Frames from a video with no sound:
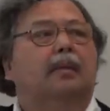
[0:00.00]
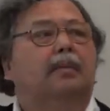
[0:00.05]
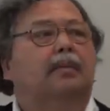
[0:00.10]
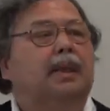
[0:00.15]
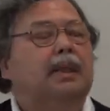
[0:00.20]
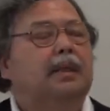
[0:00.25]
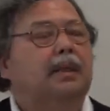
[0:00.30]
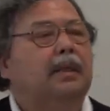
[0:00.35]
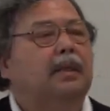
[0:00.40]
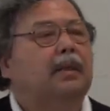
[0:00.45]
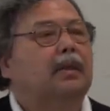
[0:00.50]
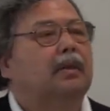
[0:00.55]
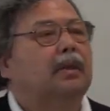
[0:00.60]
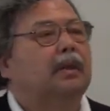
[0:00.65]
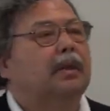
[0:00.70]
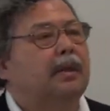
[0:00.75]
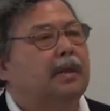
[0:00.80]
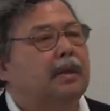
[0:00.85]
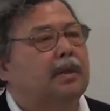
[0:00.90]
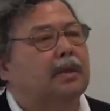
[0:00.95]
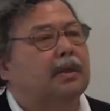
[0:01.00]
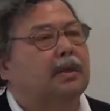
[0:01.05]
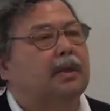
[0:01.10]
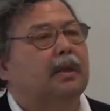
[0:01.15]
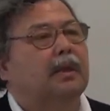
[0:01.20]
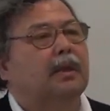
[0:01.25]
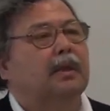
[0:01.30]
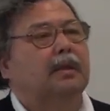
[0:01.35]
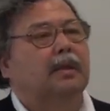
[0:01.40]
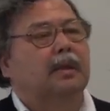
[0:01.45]
particular
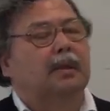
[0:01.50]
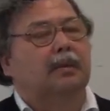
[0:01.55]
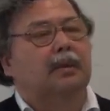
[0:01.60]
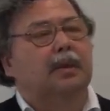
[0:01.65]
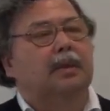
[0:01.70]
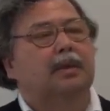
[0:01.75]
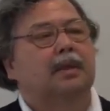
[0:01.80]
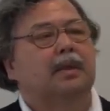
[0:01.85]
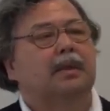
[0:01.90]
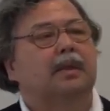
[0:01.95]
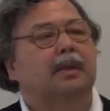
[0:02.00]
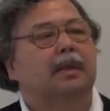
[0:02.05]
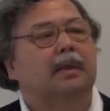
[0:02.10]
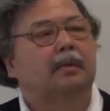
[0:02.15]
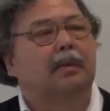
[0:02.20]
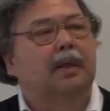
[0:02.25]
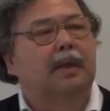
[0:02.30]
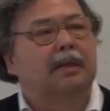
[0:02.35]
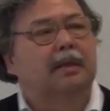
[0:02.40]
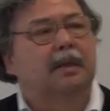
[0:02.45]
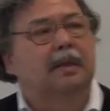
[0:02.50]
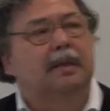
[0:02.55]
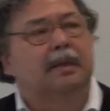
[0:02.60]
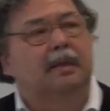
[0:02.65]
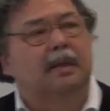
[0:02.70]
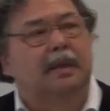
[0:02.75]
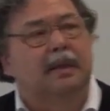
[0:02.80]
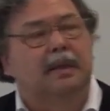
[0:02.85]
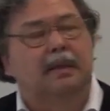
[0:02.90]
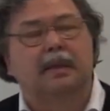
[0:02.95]
region, and the question that we ask
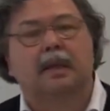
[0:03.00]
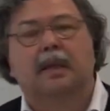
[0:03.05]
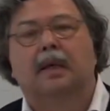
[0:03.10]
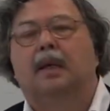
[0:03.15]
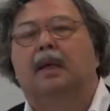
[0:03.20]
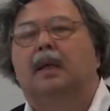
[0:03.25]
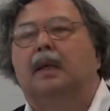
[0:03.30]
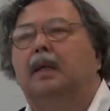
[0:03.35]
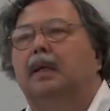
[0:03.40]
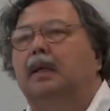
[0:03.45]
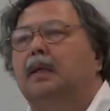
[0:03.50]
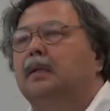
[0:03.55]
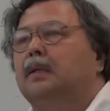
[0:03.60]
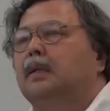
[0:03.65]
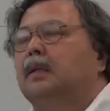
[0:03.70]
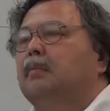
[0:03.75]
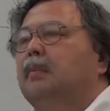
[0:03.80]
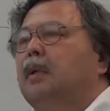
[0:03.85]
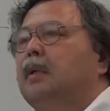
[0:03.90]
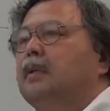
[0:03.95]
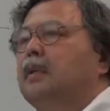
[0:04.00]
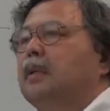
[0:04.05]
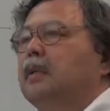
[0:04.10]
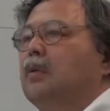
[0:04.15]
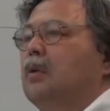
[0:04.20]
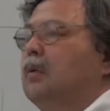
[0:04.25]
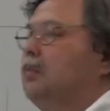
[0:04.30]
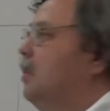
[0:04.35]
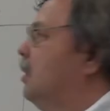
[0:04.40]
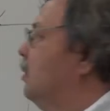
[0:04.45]
is this: is the
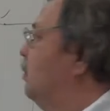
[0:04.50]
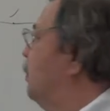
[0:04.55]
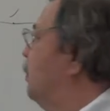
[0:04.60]
multinomial